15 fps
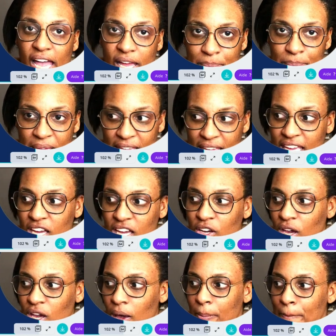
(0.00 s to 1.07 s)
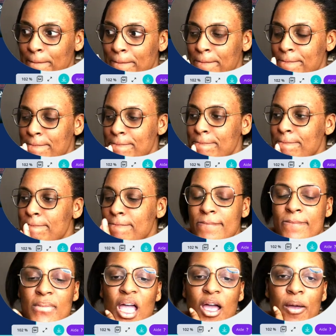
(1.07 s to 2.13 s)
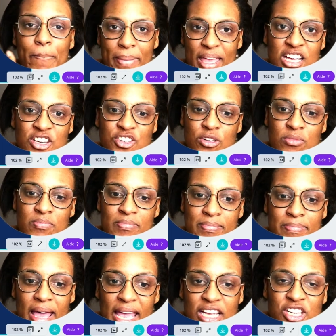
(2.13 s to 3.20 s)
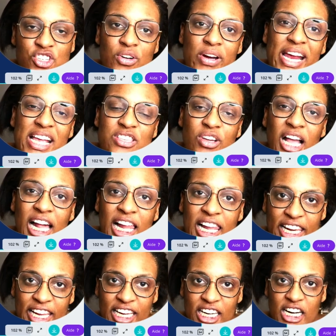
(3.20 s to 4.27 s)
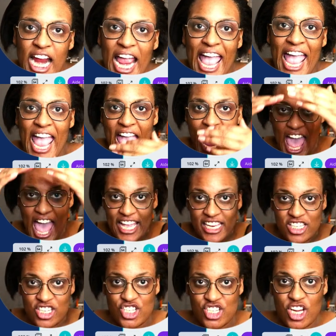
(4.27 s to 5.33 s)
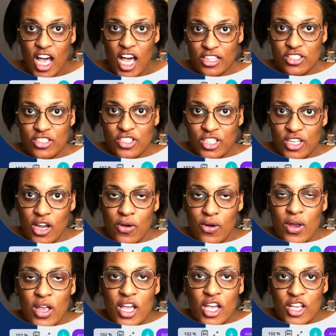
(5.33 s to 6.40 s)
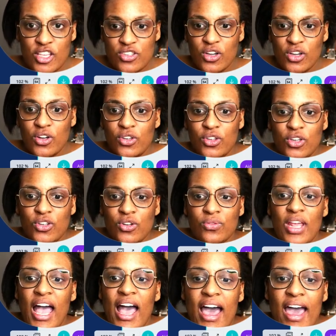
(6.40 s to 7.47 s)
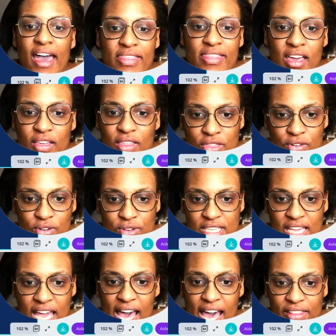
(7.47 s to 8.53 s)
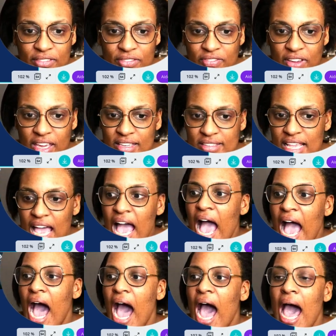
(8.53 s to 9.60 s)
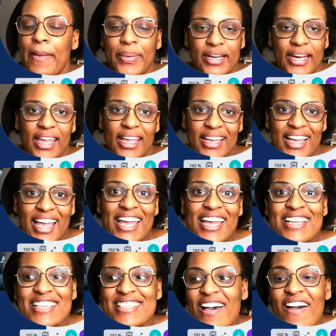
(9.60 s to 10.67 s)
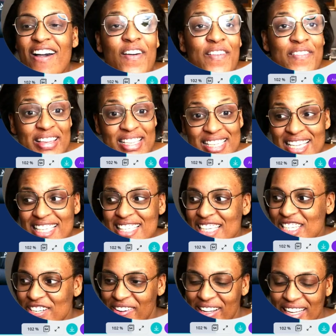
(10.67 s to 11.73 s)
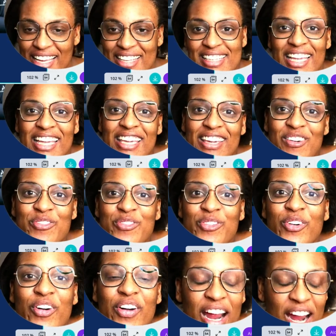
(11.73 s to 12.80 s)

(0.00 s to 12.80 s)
picking a picture, make sure it's a clear headshot, so you don't have those kind of things happening. So this is Joanna. Thank you for